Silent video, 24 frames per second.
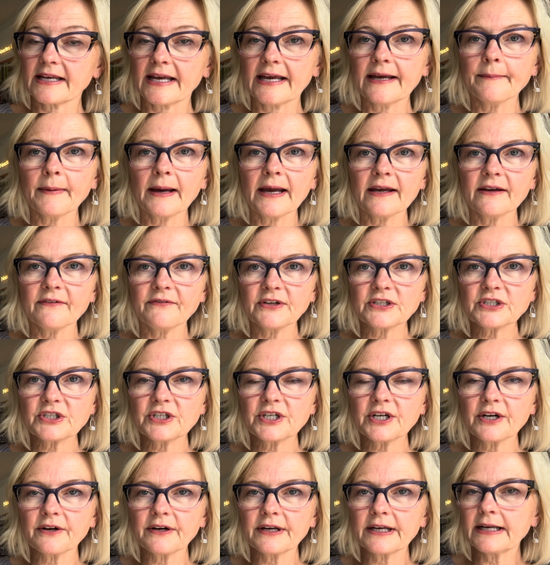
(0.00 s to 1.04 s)
Am I a
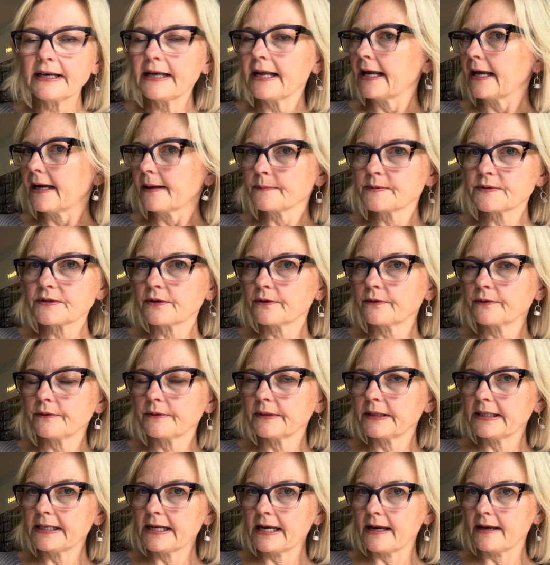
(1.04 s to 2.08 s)
vegetarian?
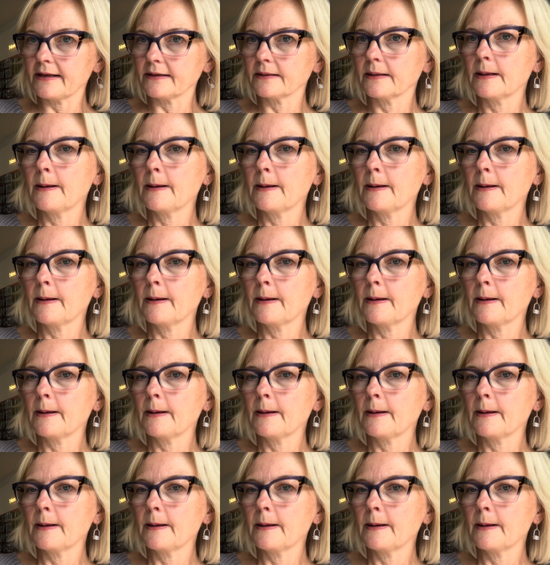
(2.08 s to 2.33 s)
Absolutely not.